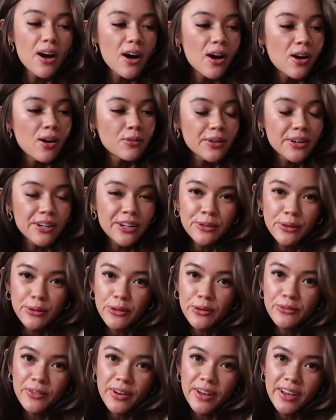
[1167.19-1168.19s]
already
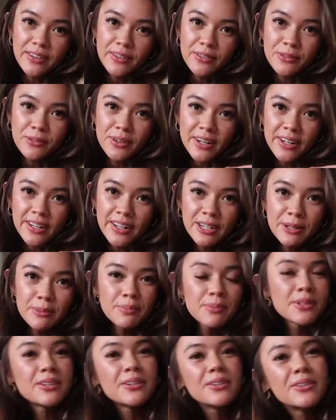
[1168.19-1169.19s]
notified of when I
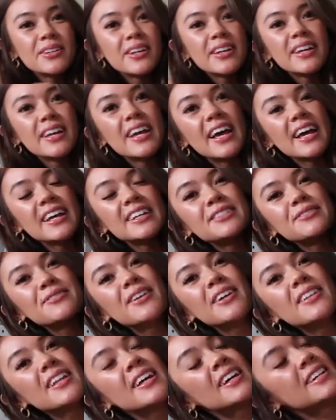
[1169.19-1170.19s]
upload, as
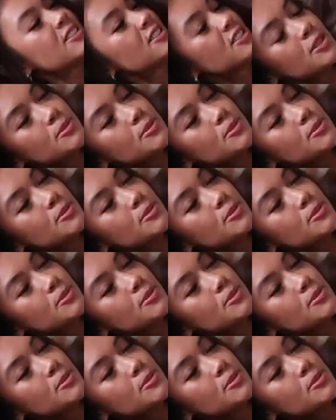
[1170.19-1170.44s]
well as